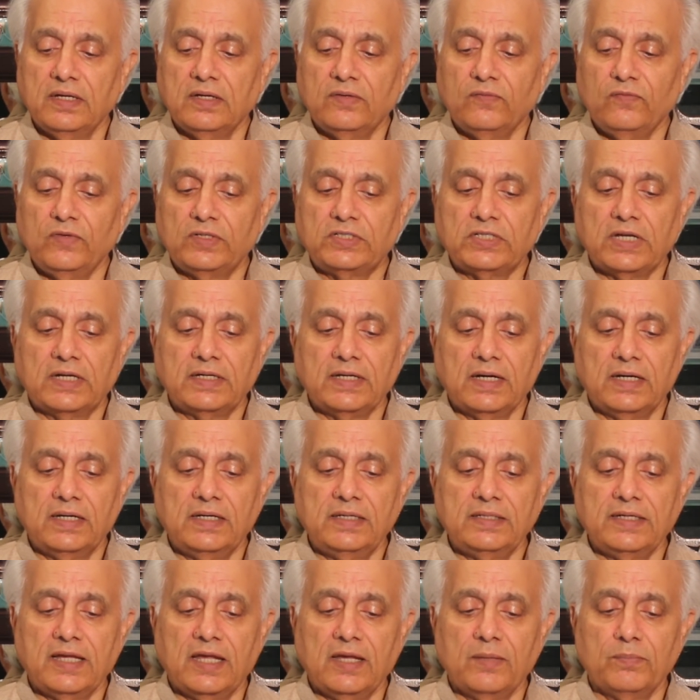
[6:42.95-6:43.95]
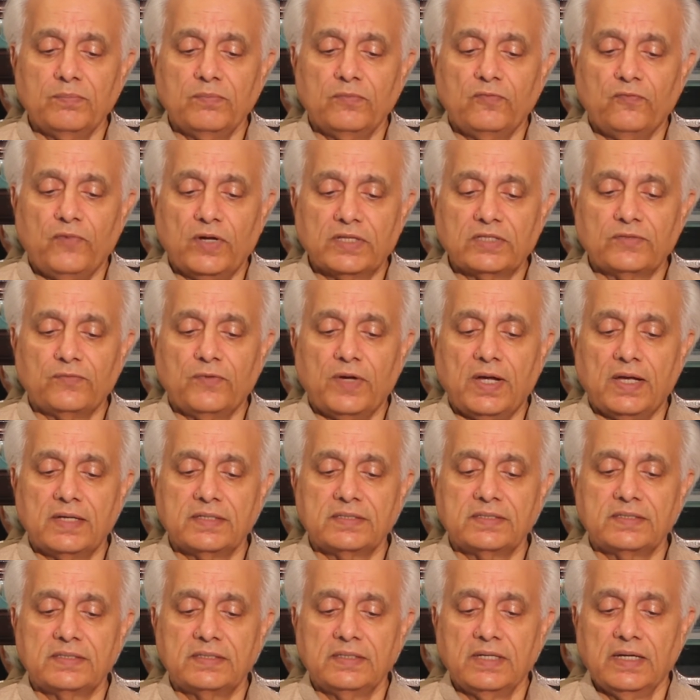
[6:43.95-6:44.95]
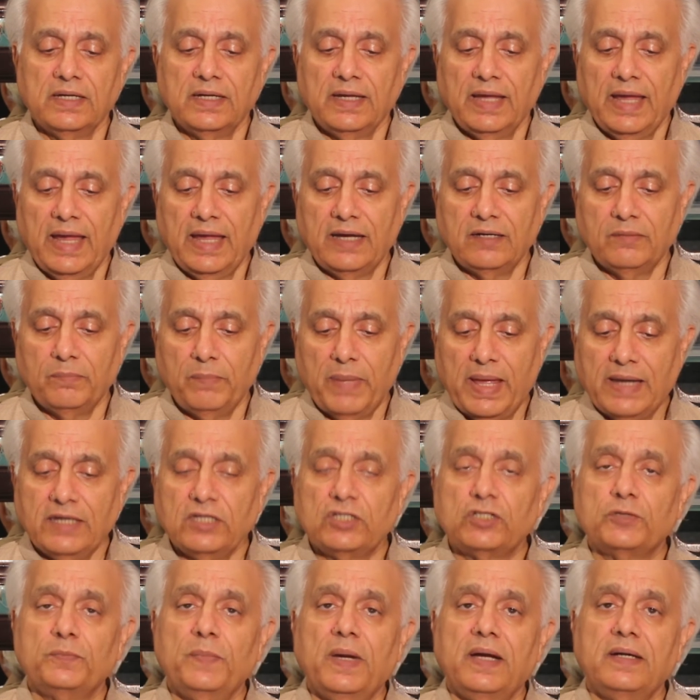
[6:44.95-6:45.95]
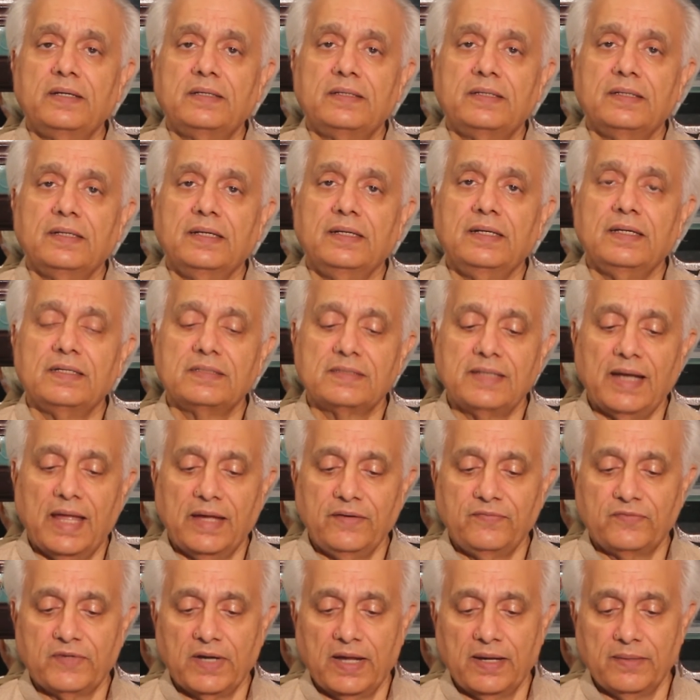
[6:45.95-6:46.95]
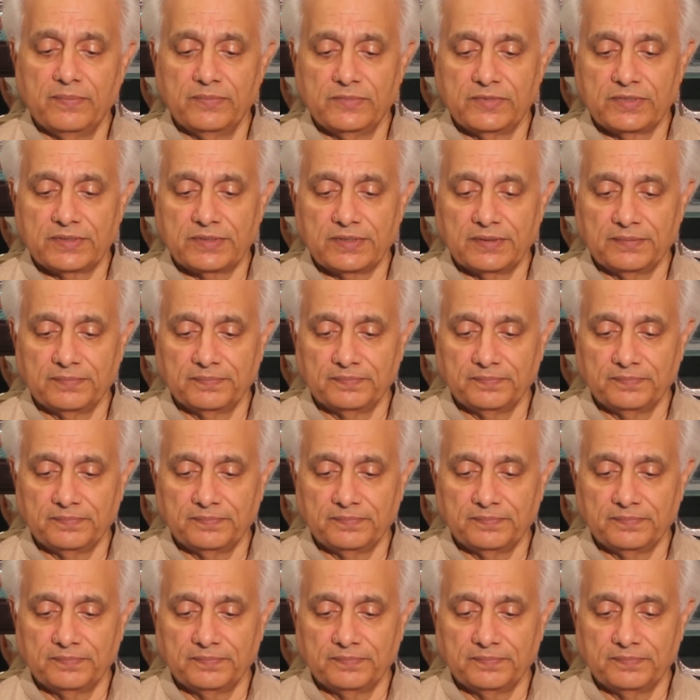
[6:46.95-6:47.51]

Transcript: which had earned him fatwas and banishment in his lifetimes.